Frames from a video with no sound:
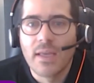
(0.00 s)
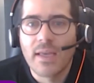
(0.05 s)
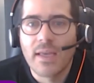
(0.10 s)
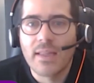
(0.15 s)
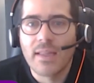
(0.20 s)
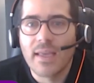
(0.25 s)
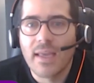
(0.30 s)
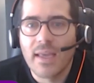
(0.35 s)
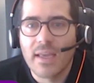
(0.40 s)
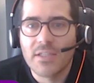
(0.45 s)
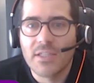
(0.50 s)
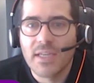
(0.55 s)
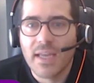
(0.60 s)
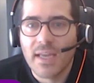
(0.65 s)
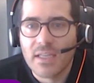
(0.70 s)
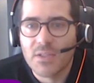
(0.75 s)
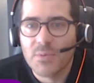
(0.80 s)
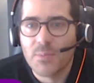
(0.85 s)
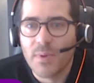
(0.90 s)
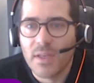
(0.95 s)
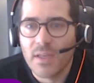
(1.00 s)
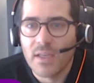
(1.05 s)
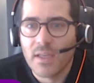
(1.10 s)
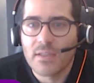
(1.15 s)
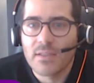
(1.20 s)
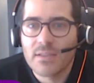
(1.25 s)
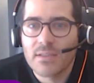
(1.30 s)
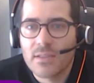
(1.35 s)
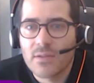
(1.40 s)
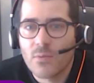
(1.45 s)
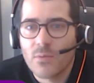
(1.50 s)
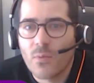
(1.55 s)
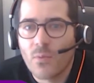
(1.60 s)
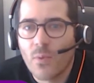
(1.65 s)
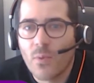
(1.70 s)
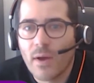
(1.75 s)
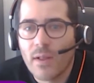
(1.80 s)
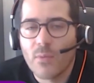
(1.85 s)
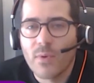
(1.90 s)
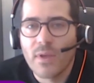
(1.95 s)
and engaging experience
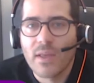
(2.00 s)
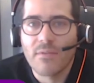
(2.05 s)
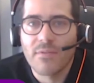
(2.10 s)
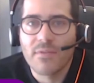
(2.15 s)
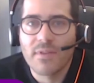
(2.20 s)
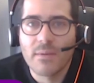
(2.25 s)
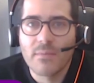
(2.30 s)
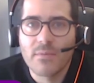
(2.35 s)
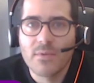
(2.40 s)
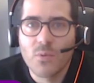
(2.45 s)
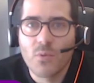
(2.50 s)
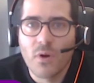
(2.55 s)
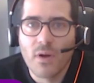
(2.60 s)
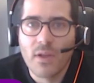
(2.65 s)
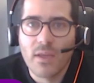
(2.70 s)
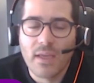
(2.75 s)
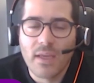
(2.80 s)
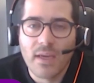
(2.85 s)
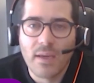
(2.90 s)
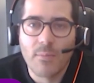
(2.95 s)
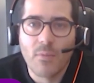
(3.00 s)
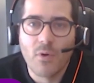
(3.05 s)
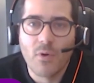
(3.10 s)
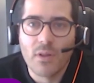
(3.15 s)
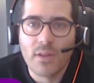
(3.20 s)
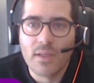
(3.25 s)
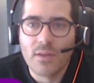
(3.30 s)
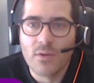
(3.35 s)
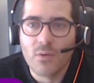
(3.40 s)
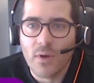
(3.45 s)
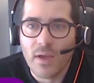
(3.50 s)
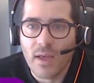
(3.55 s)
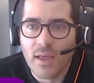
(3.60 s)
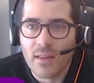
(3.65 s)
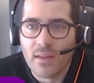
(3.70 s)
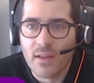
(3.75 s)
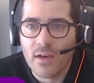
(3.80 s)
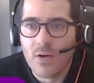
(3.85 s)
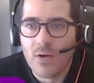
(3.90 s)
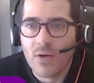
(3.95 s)
while we have teams working remotely together,